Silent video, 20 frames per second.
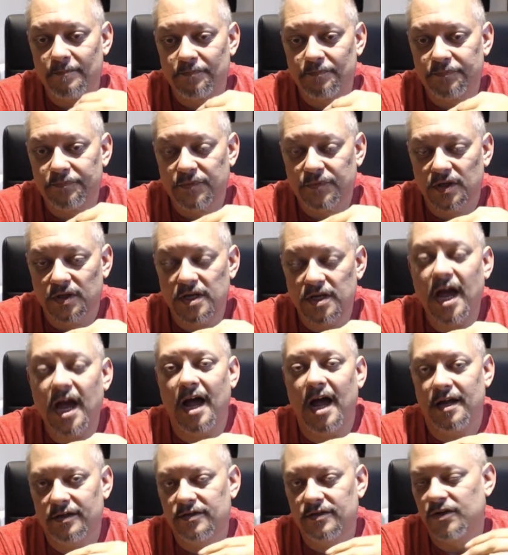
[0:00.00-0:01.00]
Yeah,
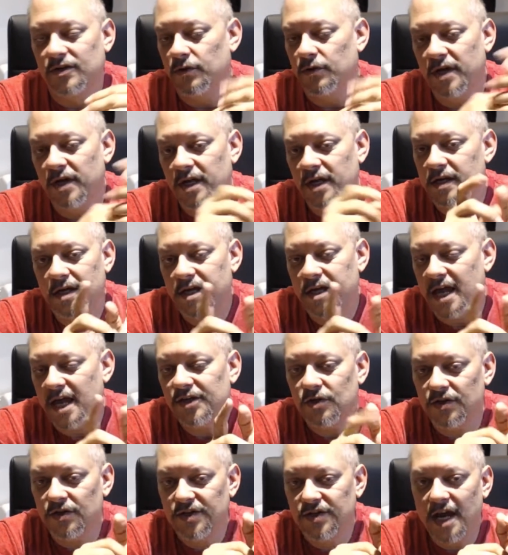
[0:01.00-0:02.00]
so it can't do
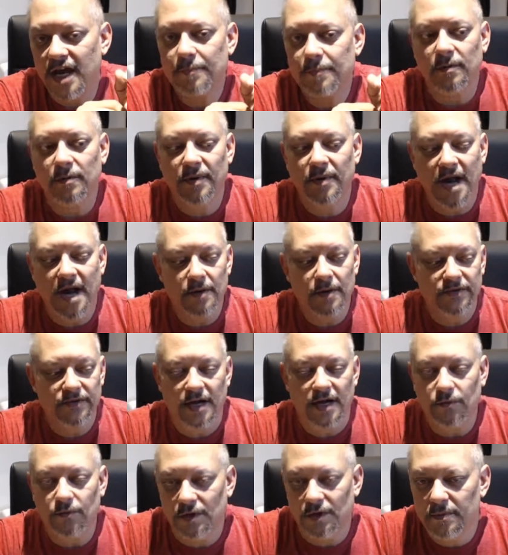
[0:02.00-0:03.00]
the taper, but I was like,
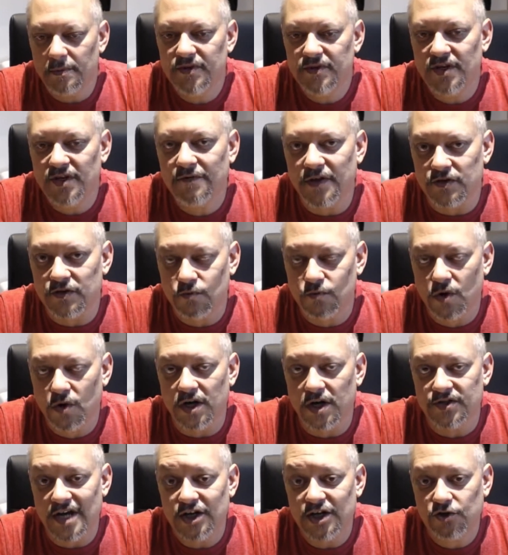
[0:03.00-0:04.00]
well, let me see if this works.
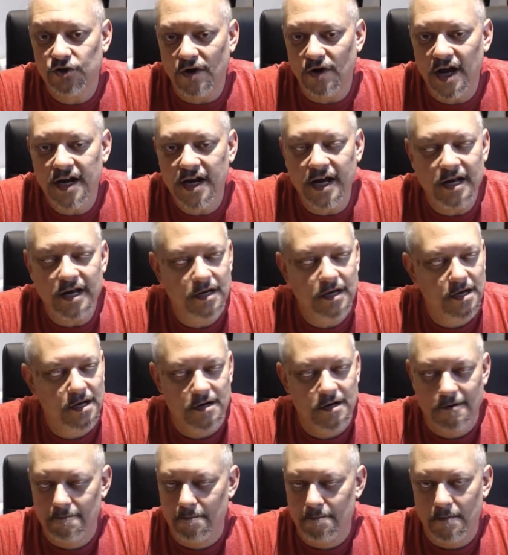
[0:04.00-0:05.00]
I tried it.
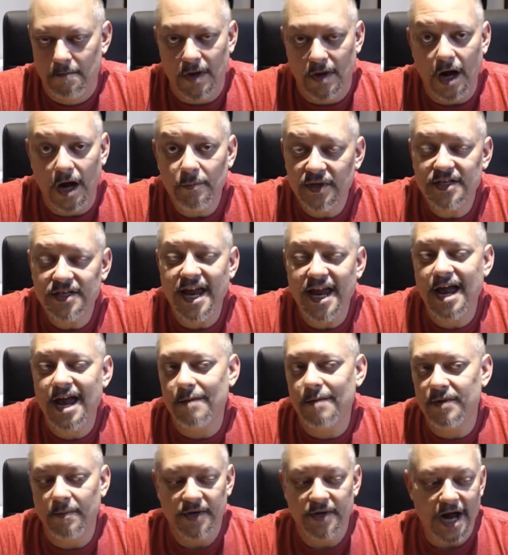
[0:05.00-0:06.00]
I'll be damned. I
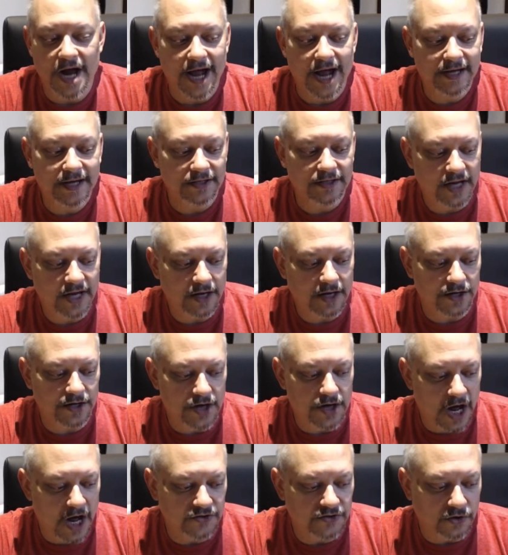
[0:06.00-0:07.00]
mean, I can take a
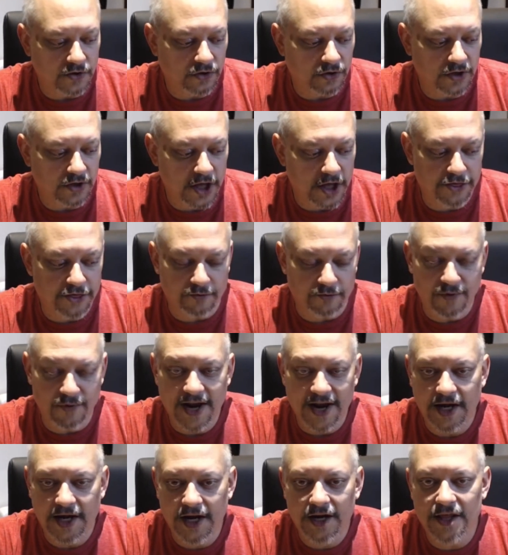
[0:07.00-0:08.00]
nozzle and thread it
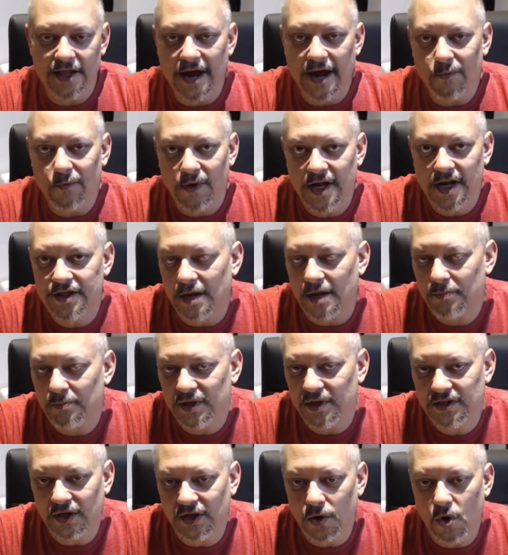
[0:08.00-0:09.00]
into that 1/8
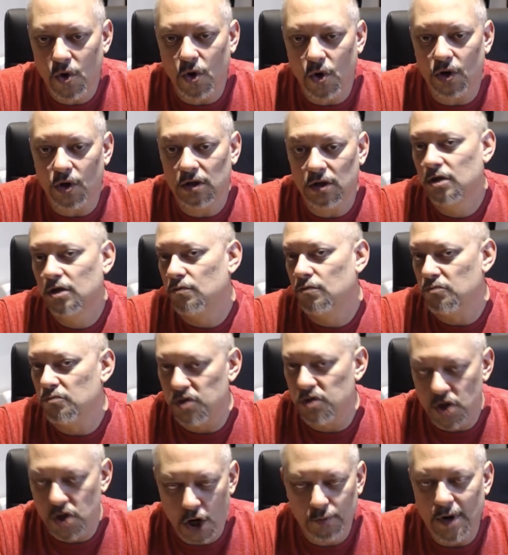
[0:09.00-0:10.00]
NPT hole,
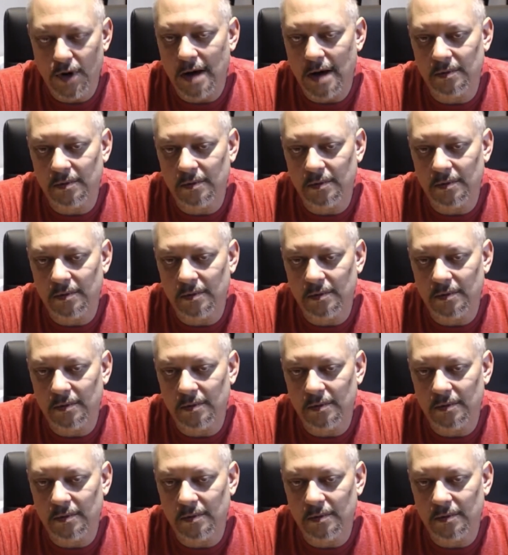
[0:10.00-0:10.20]
no problem.